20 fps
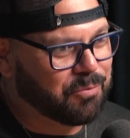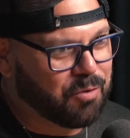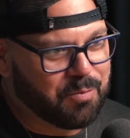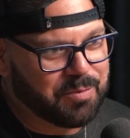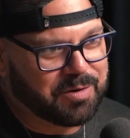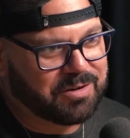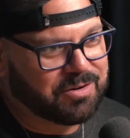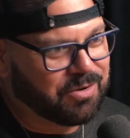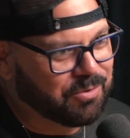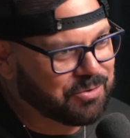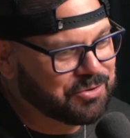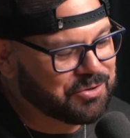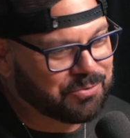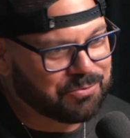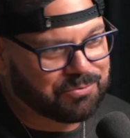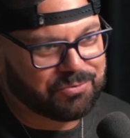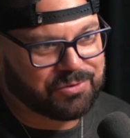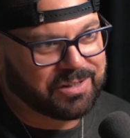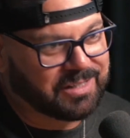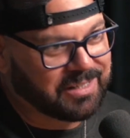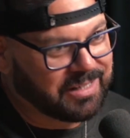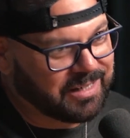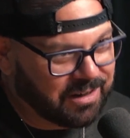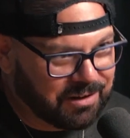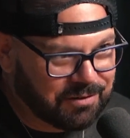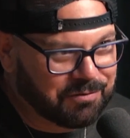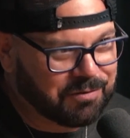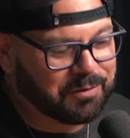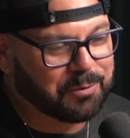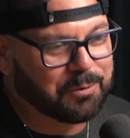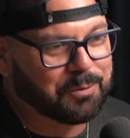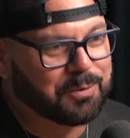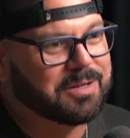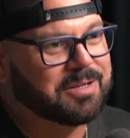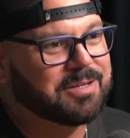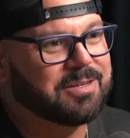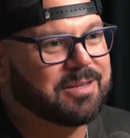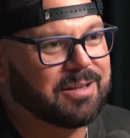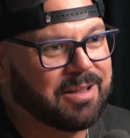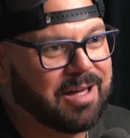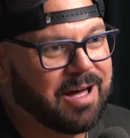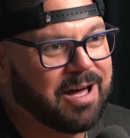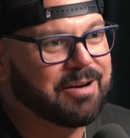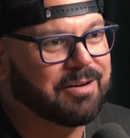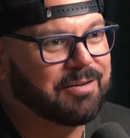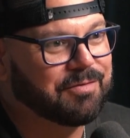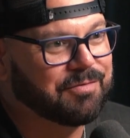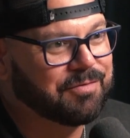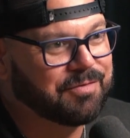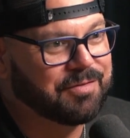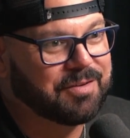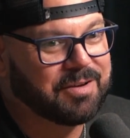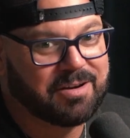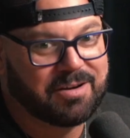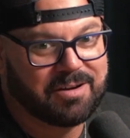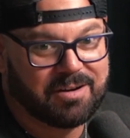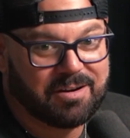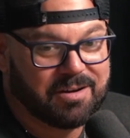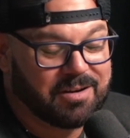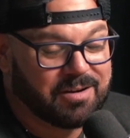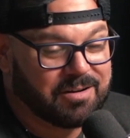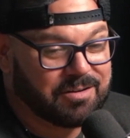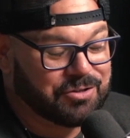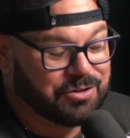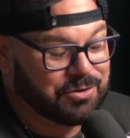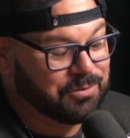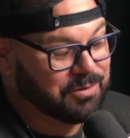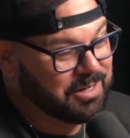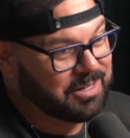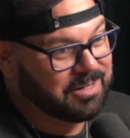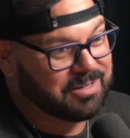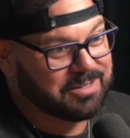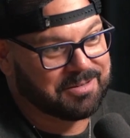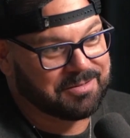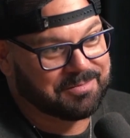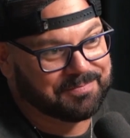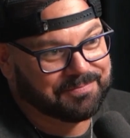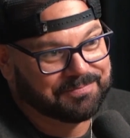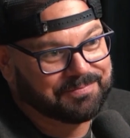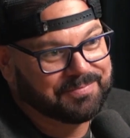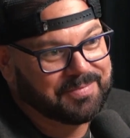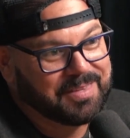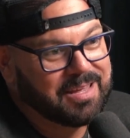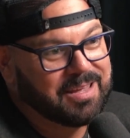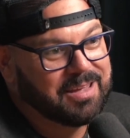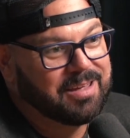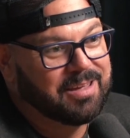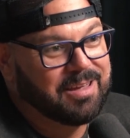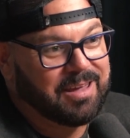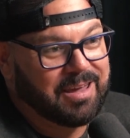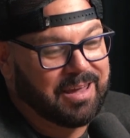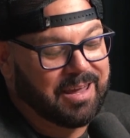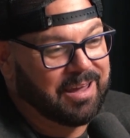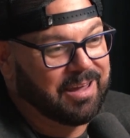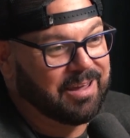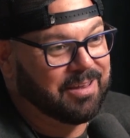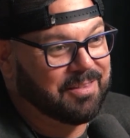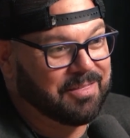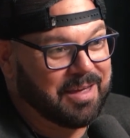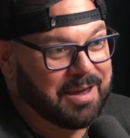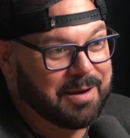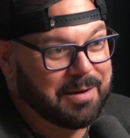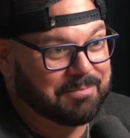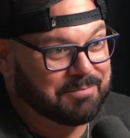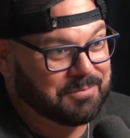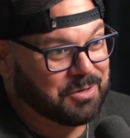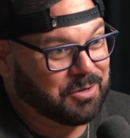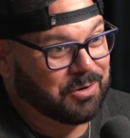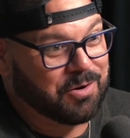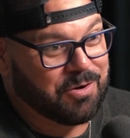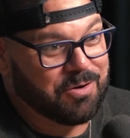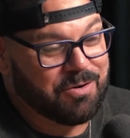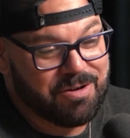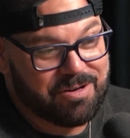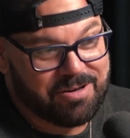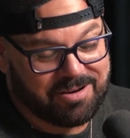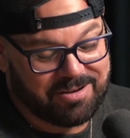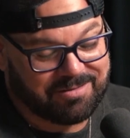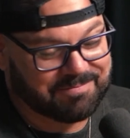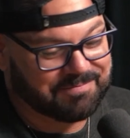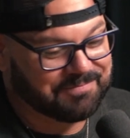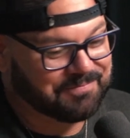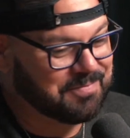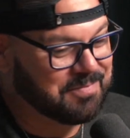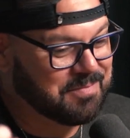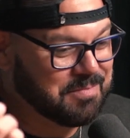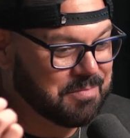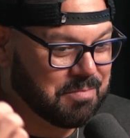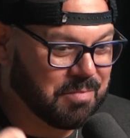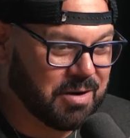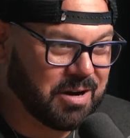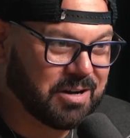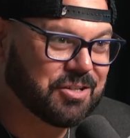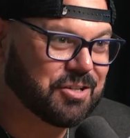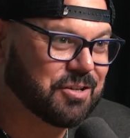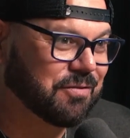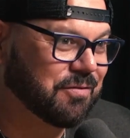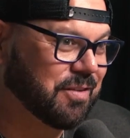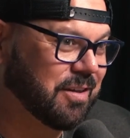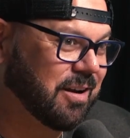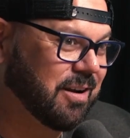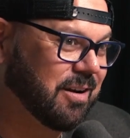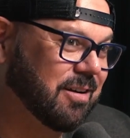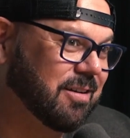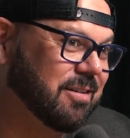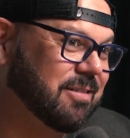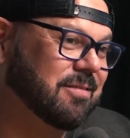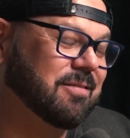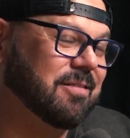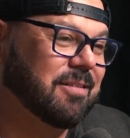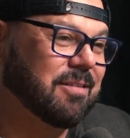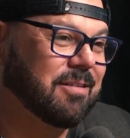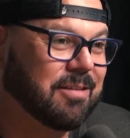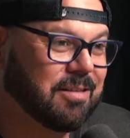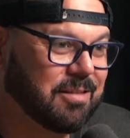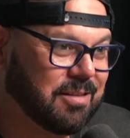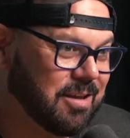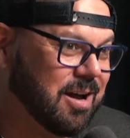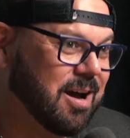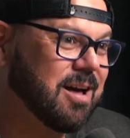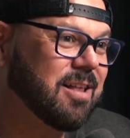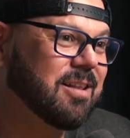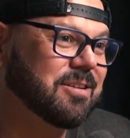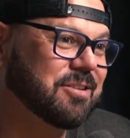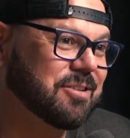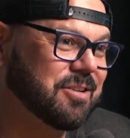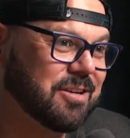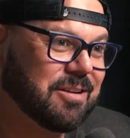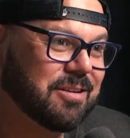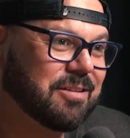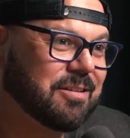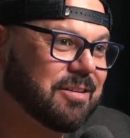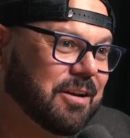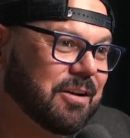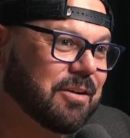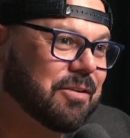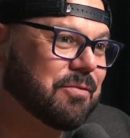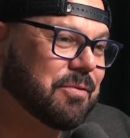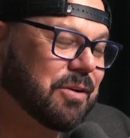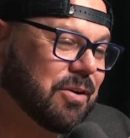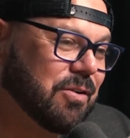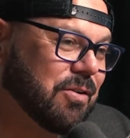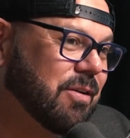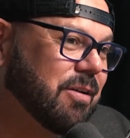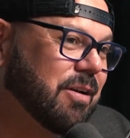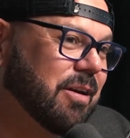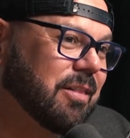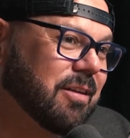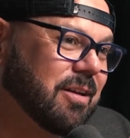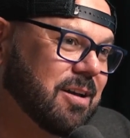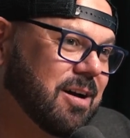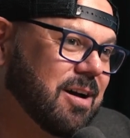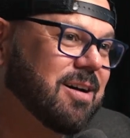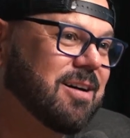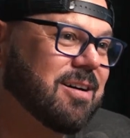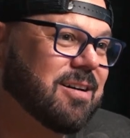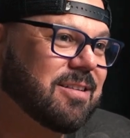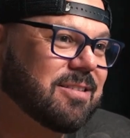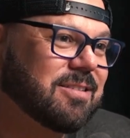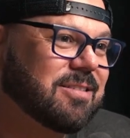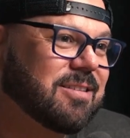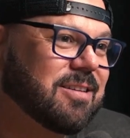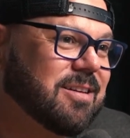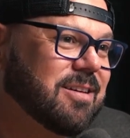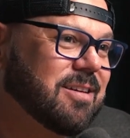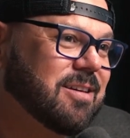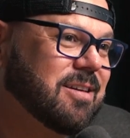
Roman culture really influenced a lot of Judaism. And they took on much of their theology, you know, regarding the gods.